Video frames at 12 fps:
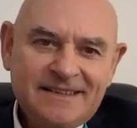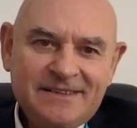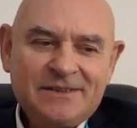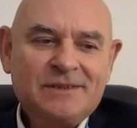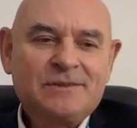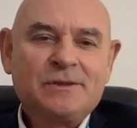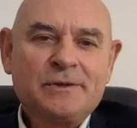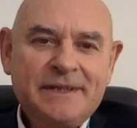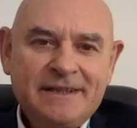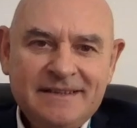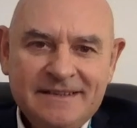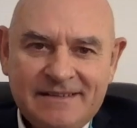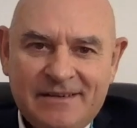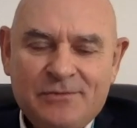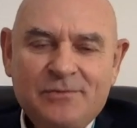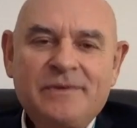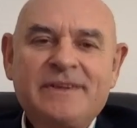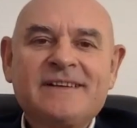you know, going
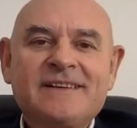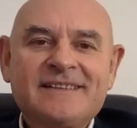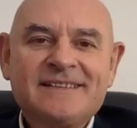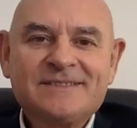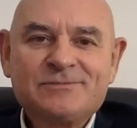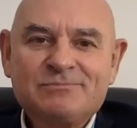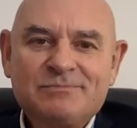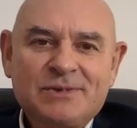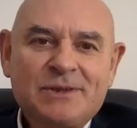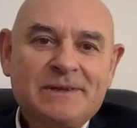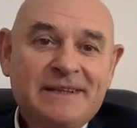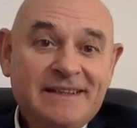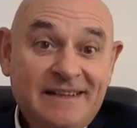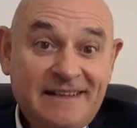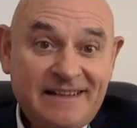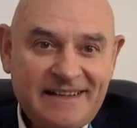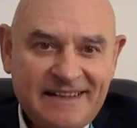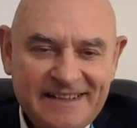through the probably the
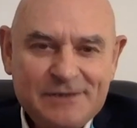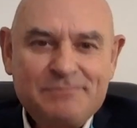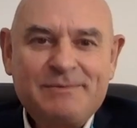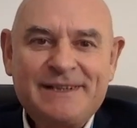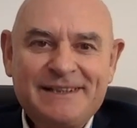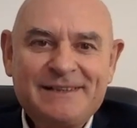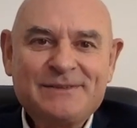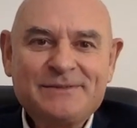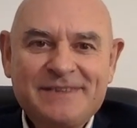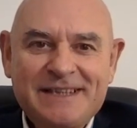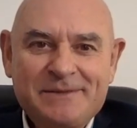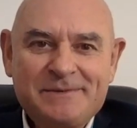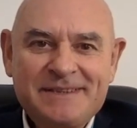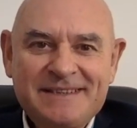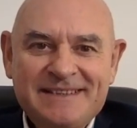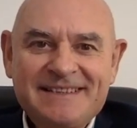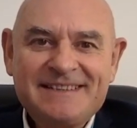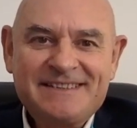hard part of
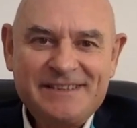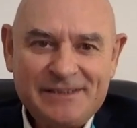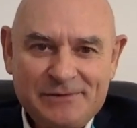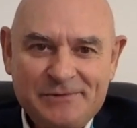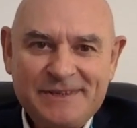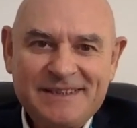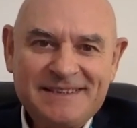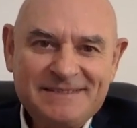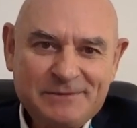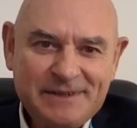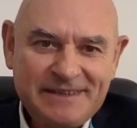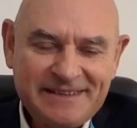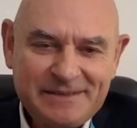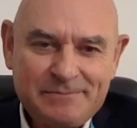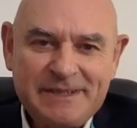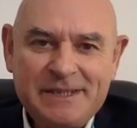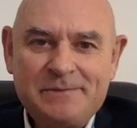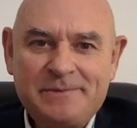having children when they're
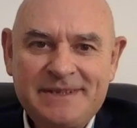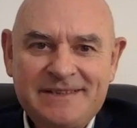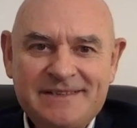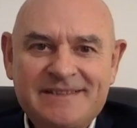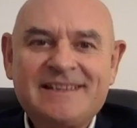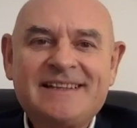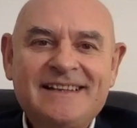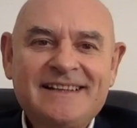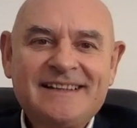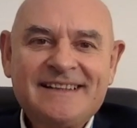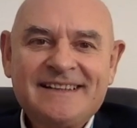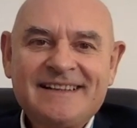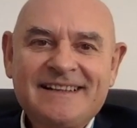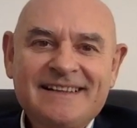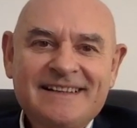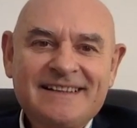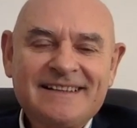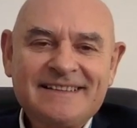babies,
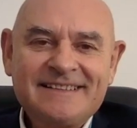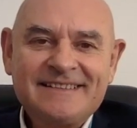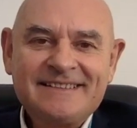and